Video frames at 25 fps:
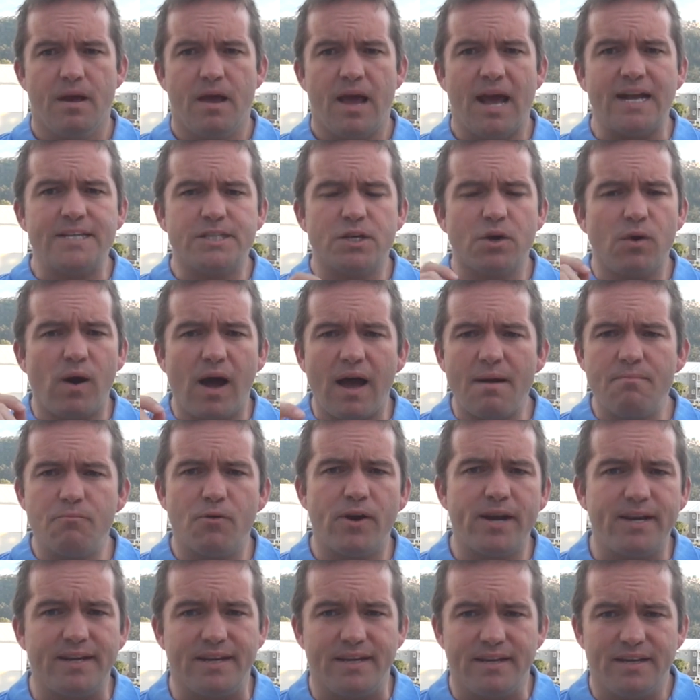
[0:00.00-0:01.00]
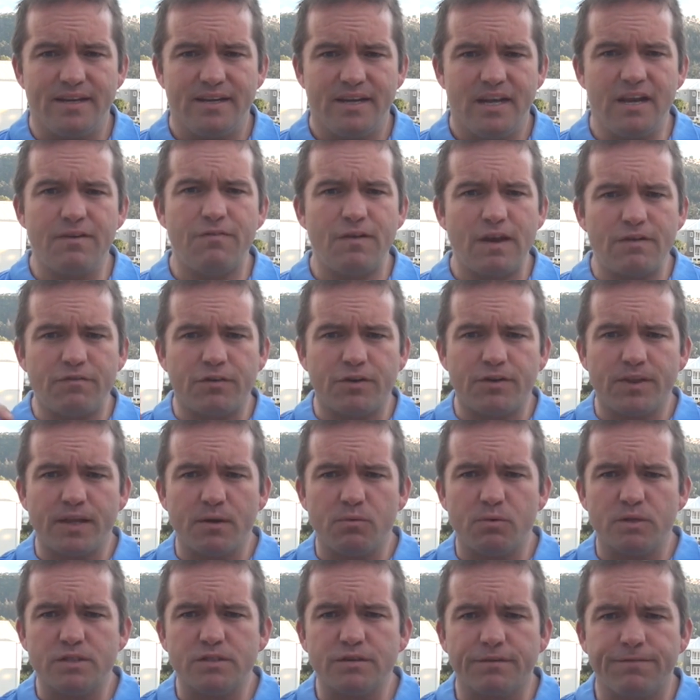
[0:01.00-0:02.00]
And so I'm ready. If
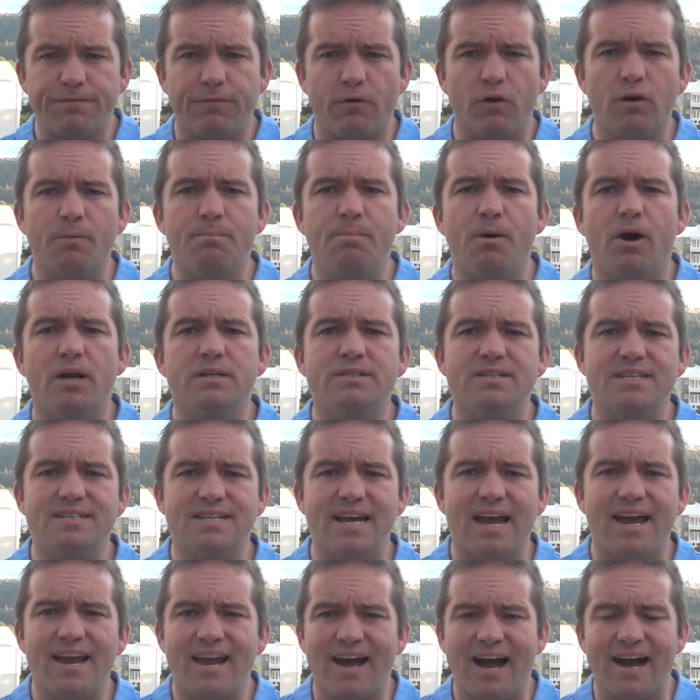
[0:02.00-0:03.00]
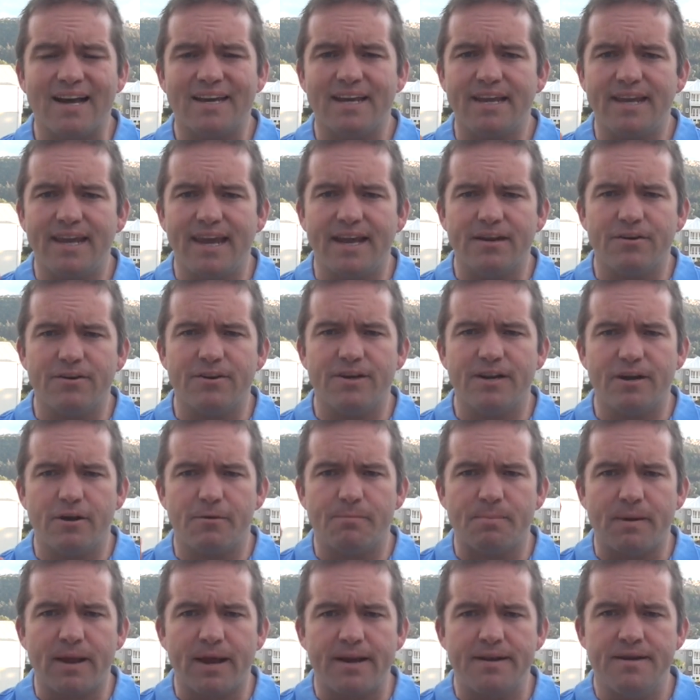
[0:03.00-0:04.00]
everything was to fall apart today, I can get on an
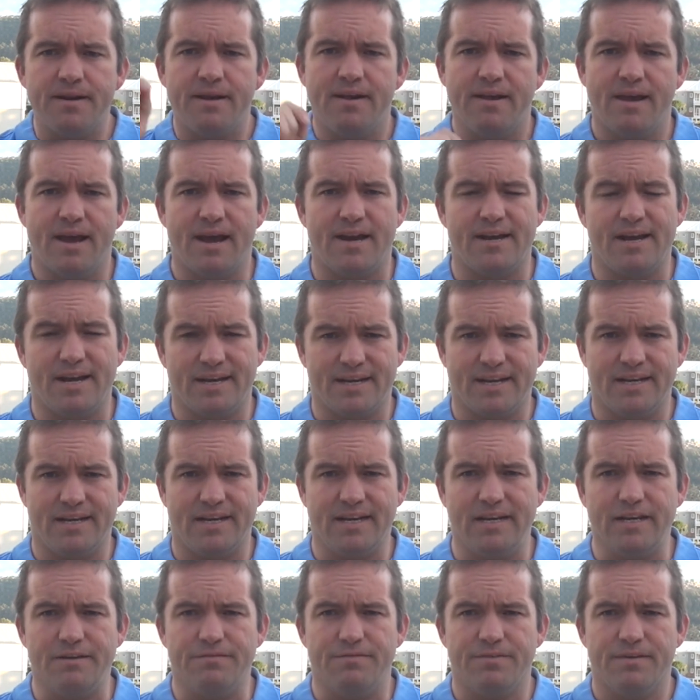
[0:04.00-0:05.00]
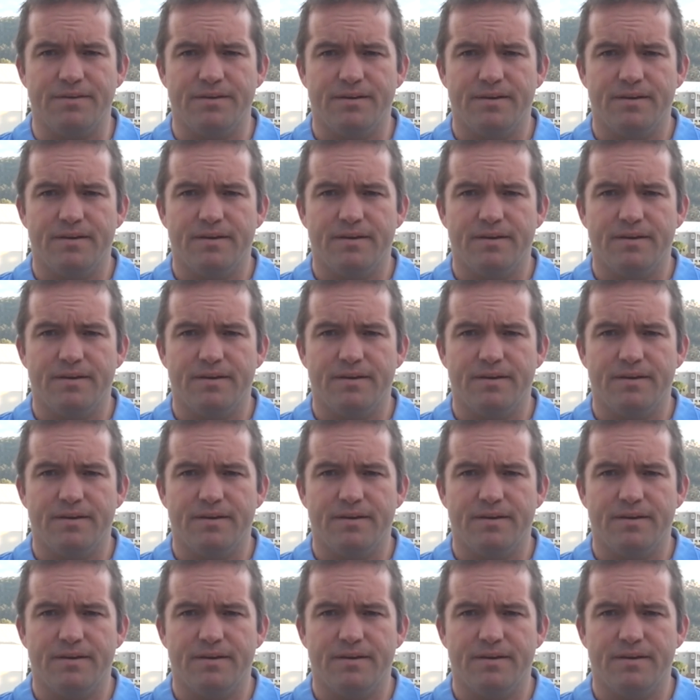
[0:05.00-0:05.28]
airplane and I can leave.